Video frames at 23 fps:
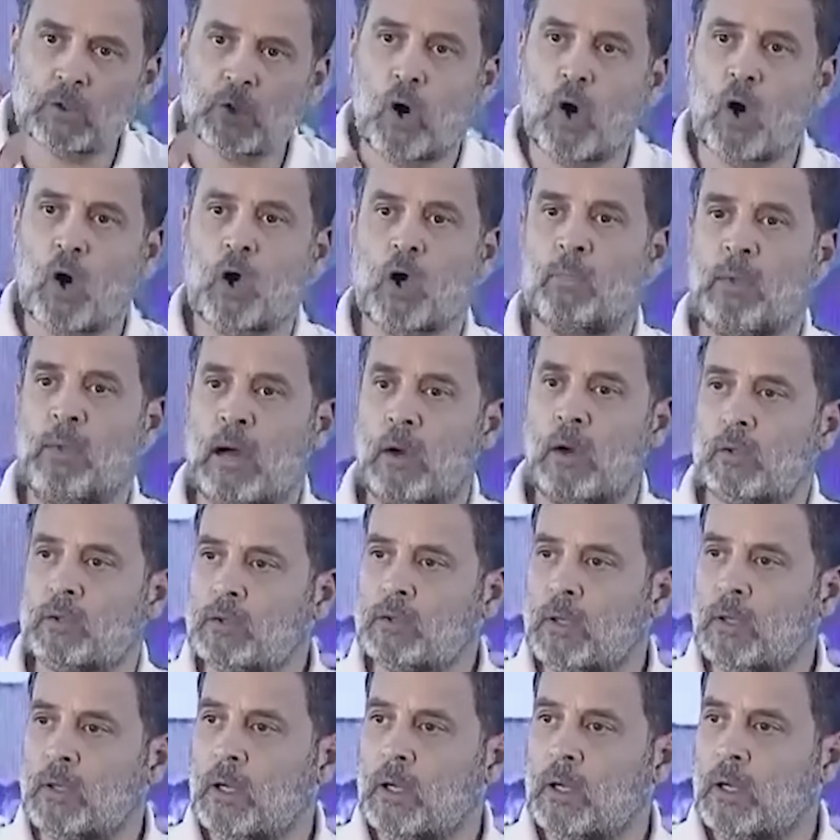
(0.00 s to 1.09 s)
to talk about
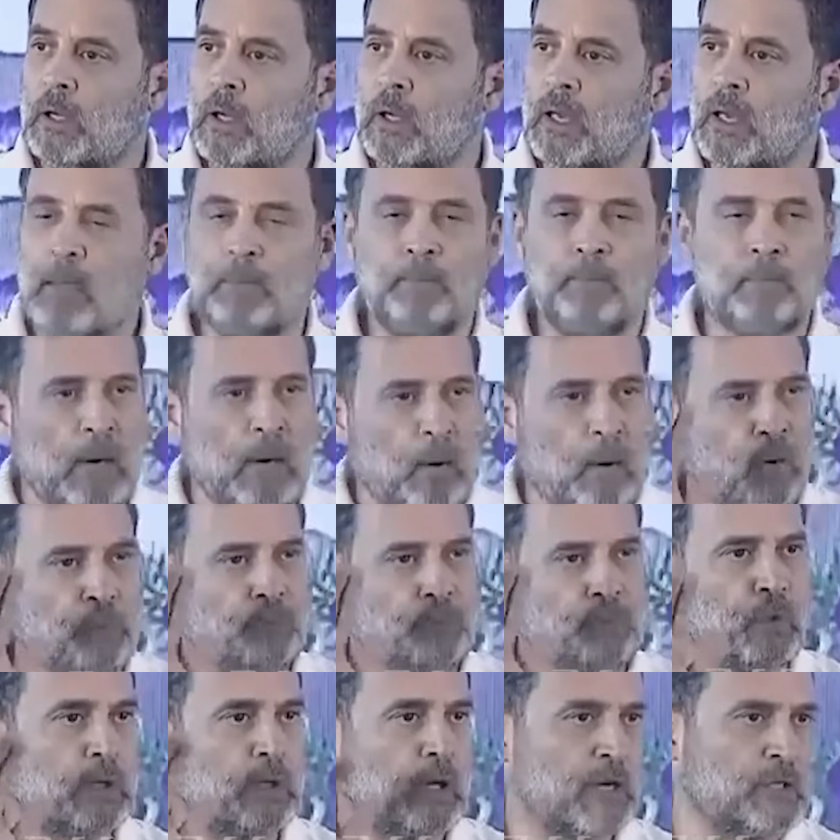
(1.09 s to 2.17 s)
a
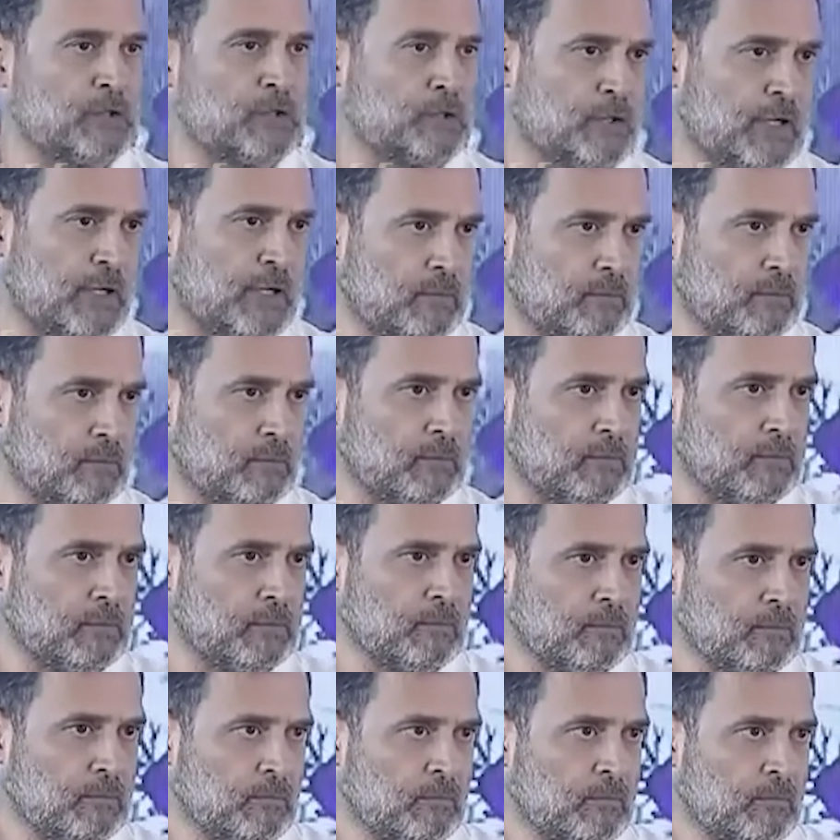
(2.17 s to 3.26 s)
powerful country,
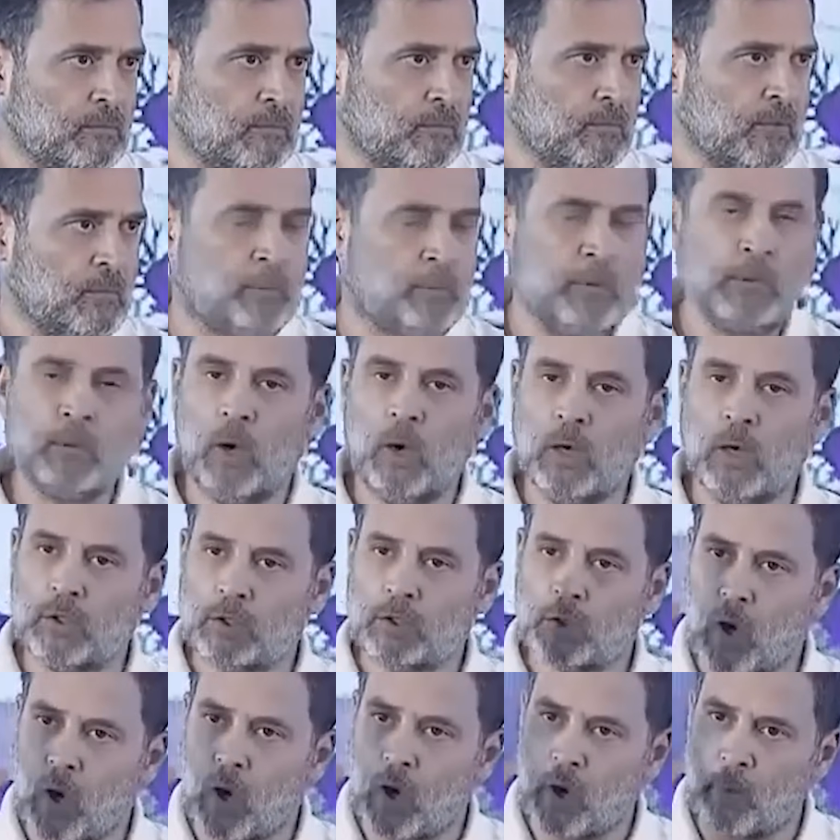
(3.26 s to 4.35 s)
if we want to
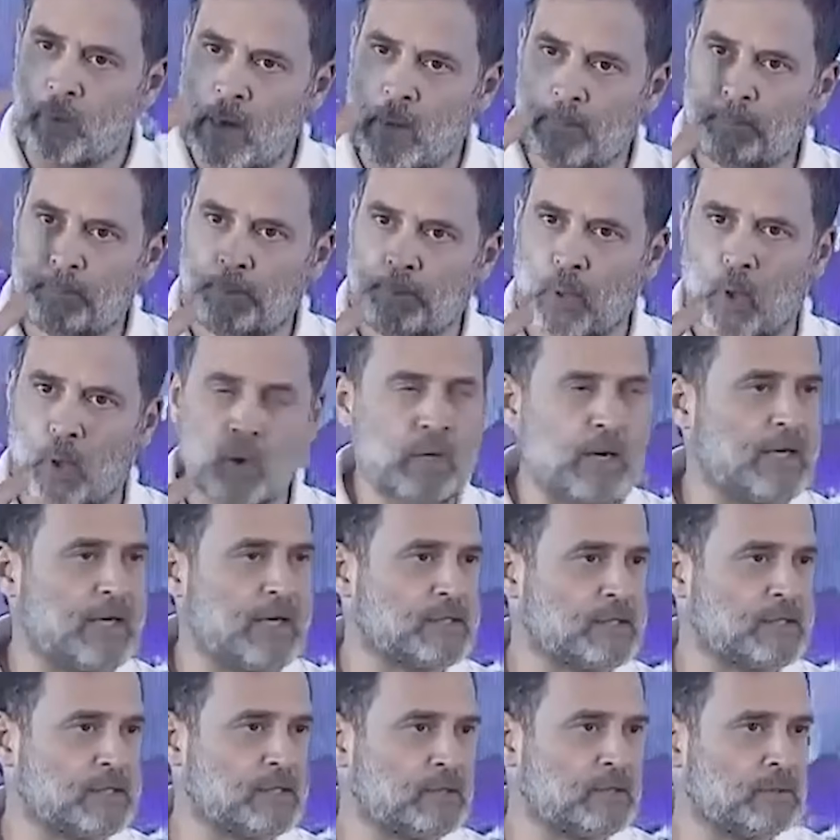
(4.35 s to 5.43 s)
talk about
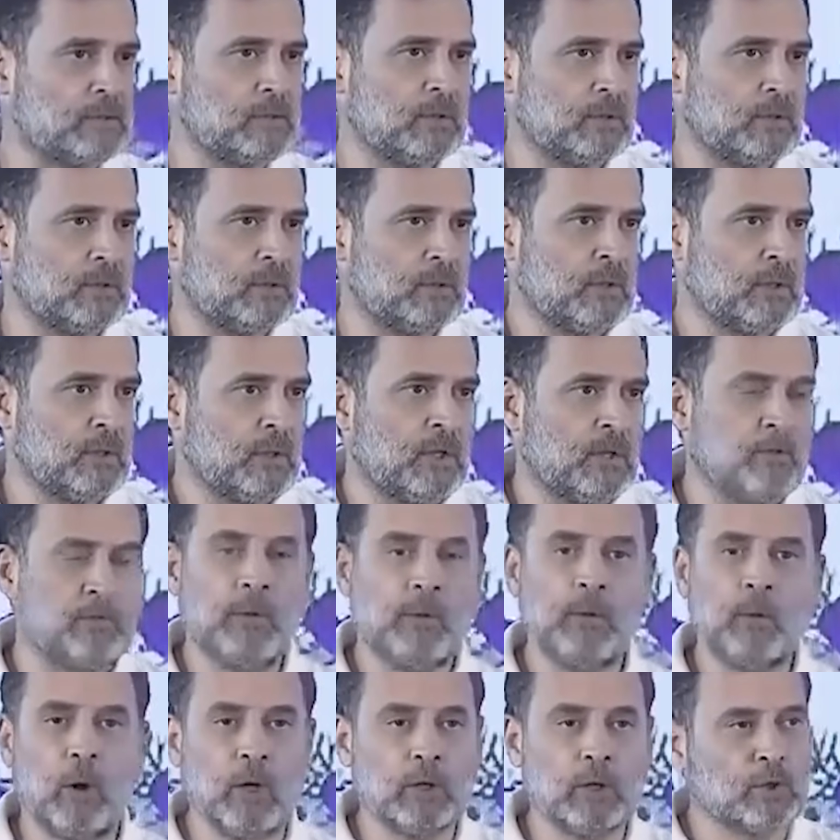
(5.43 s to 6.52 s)
progress, if
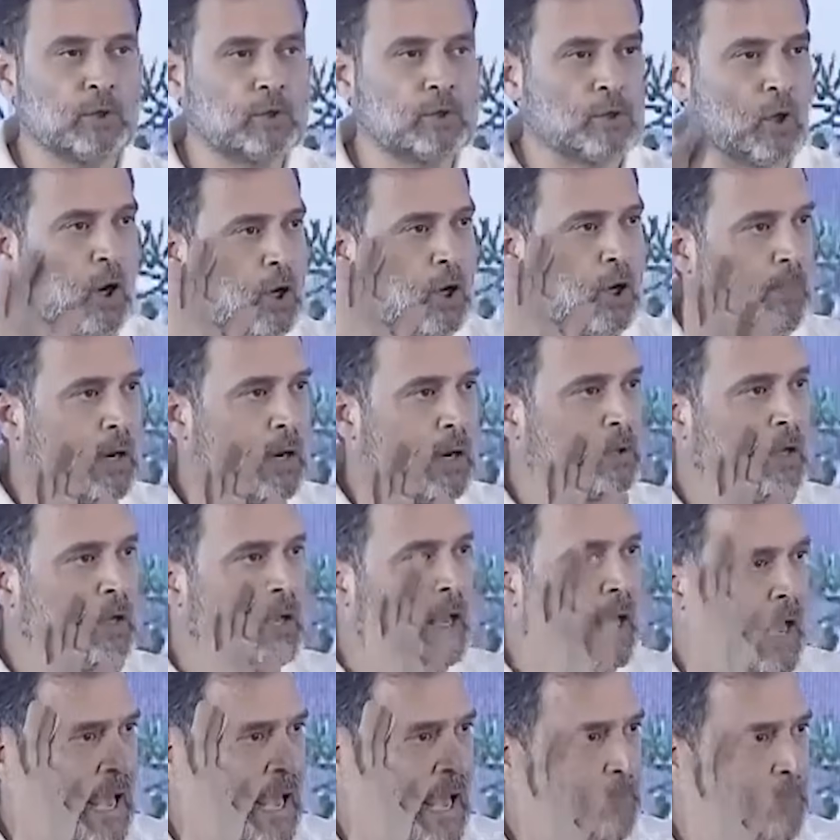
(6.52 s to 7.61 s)
we want to talk about
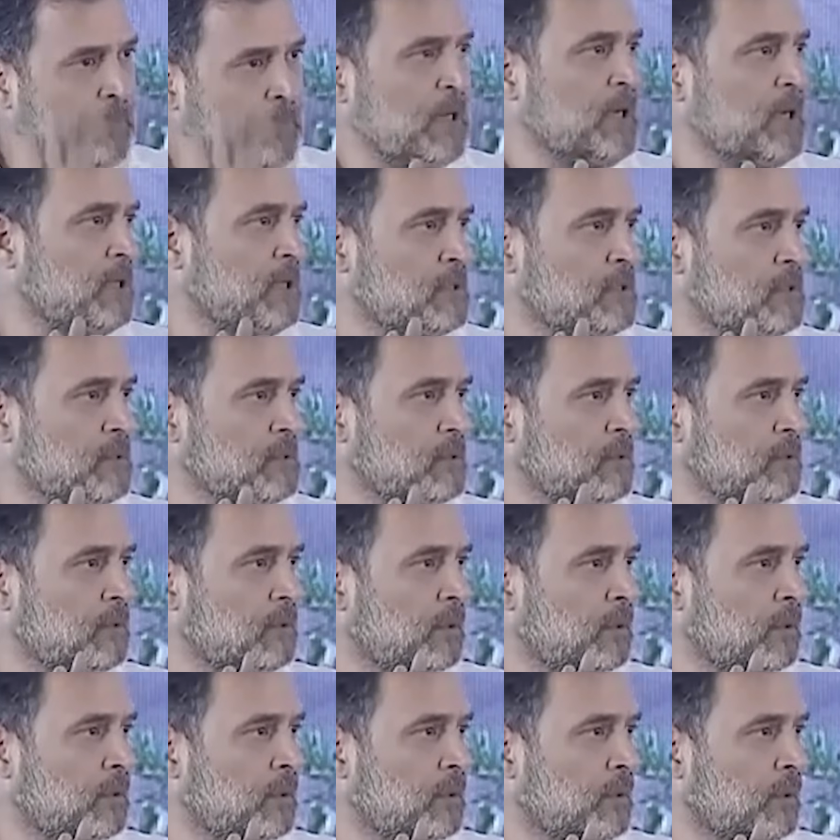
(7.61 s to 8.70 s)
happiness
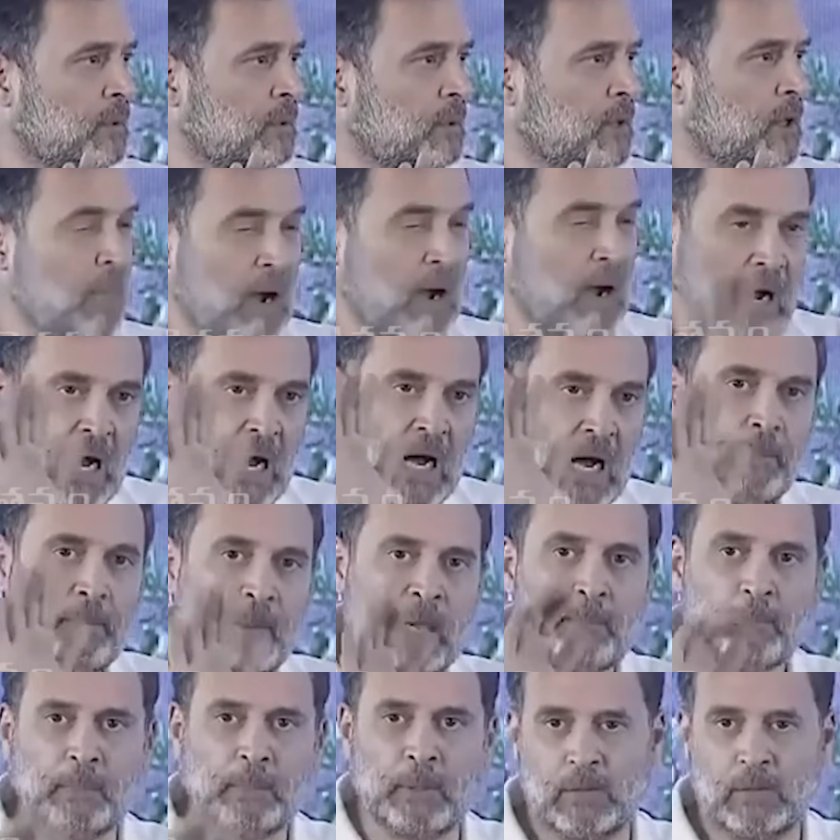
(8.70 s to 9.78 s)
among our
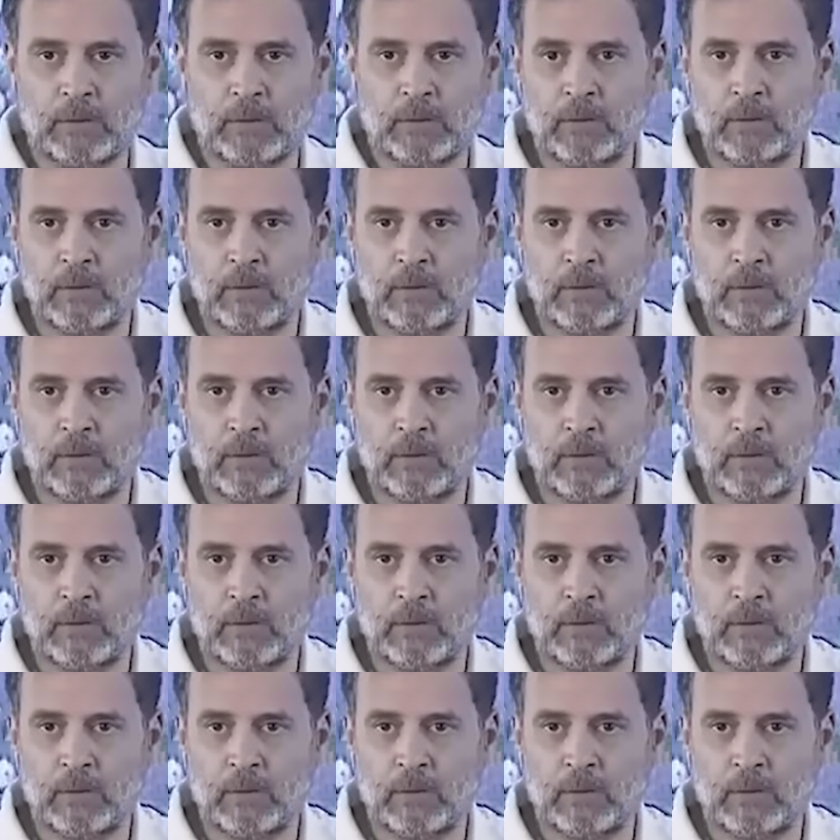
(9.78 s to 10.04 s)
people,